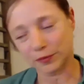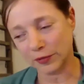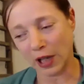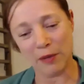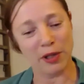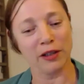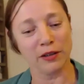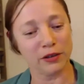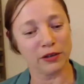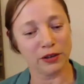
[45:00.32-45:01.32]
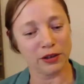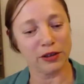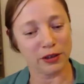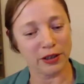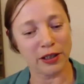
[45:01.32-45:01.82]
I mean,
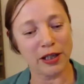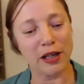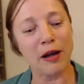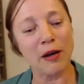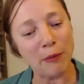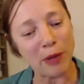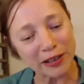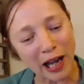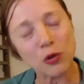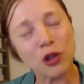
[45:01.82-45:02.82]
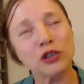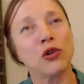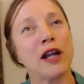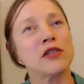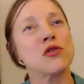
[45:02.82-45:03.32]
but I want to ask you